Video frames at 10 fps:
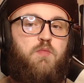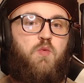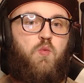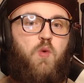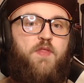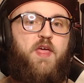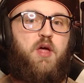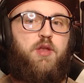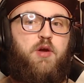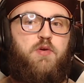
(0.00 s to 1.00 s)
One thing
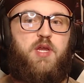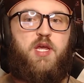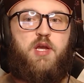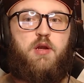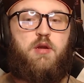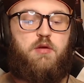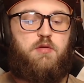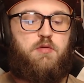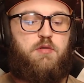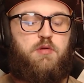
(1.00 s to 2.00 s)
I'll note here,
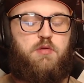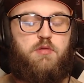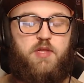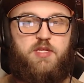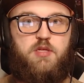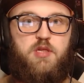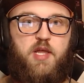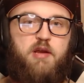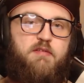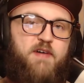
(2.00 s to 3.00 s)
let's
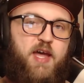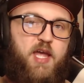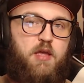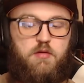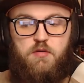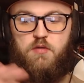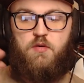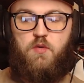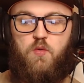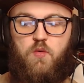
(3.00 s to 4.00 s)
clarify.
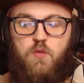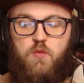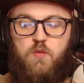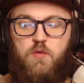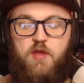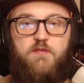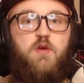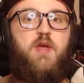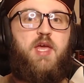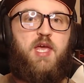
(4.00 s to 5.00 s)
If you
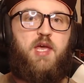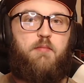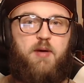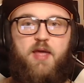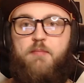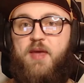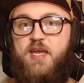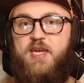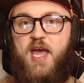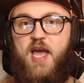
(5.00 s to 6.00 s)
get hit by a big
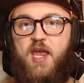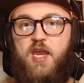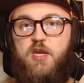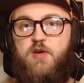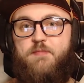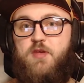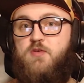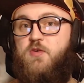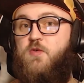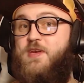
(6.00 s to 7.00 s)
attack and it drops you
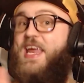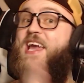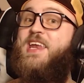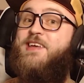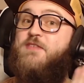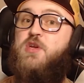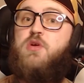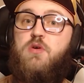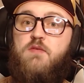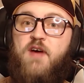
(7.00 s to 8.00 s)
to
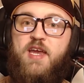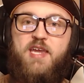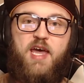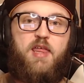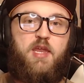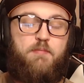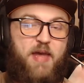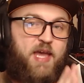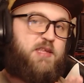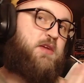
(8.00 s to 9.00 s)
-2 vitality,
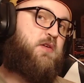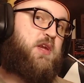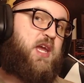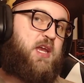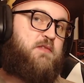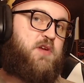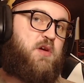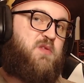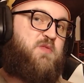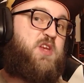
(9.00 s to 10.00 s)
pass 0 to
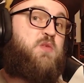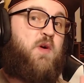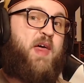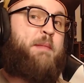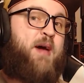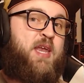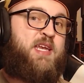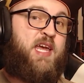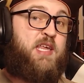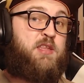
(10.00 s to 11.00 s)
-2, when you roll that body
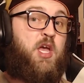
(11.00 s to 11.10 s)
test,